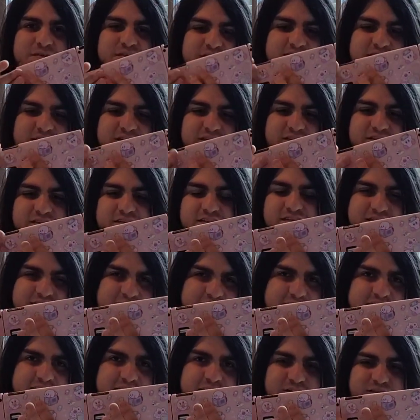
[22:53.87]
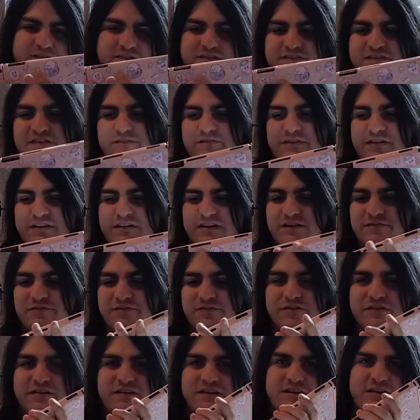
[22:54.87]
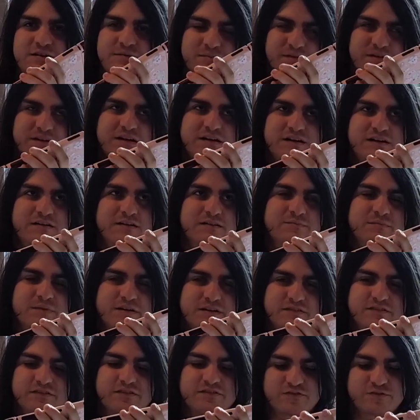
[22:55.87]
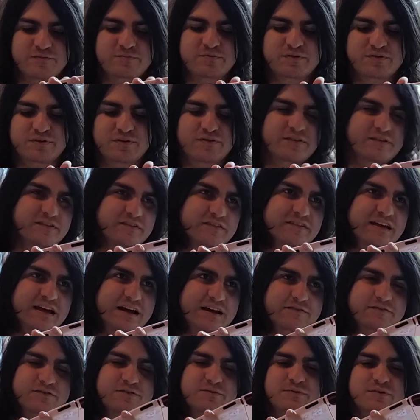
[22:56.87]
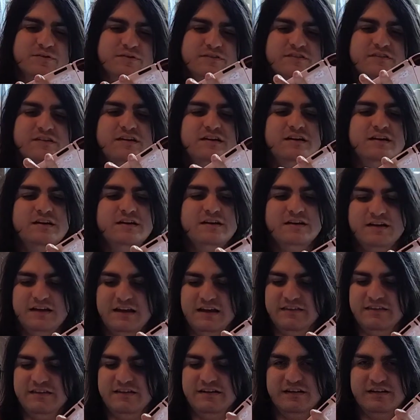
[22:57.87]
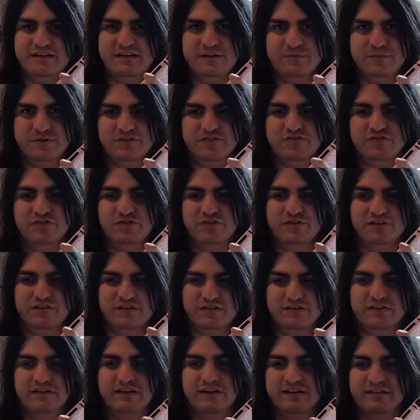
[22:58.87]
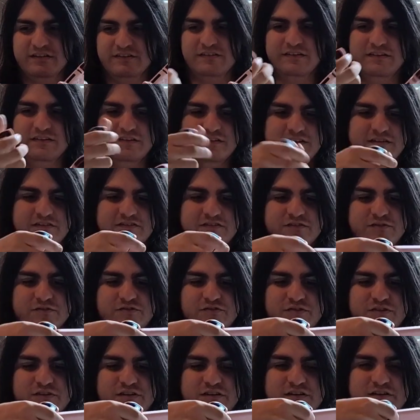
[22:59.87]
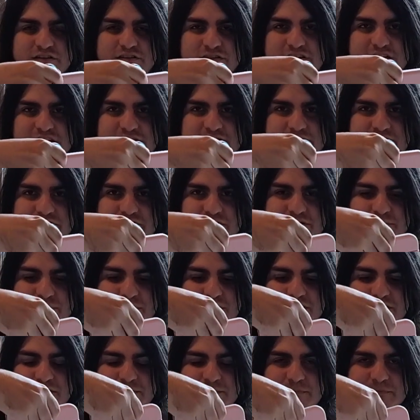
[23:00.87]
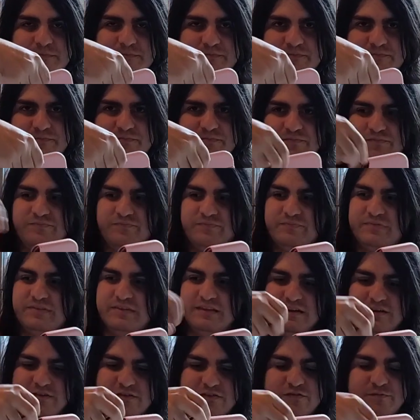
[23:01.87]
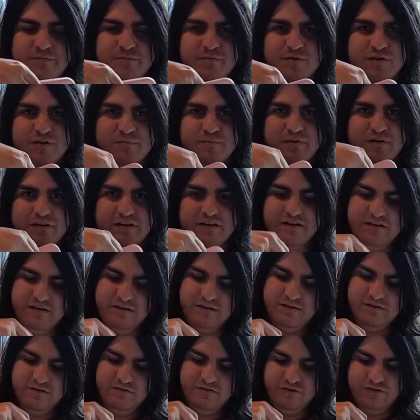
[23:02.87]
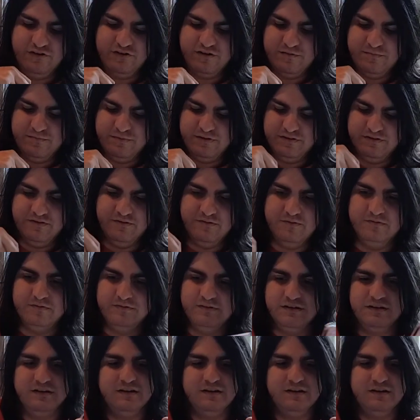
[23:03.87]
with these decals and stuff and cover. My sister put all this afterwards. It didn't come with Joy-Cons. Like I said, these 2 Joy-Cons came from the Super Mario Party Joy-Con bundle.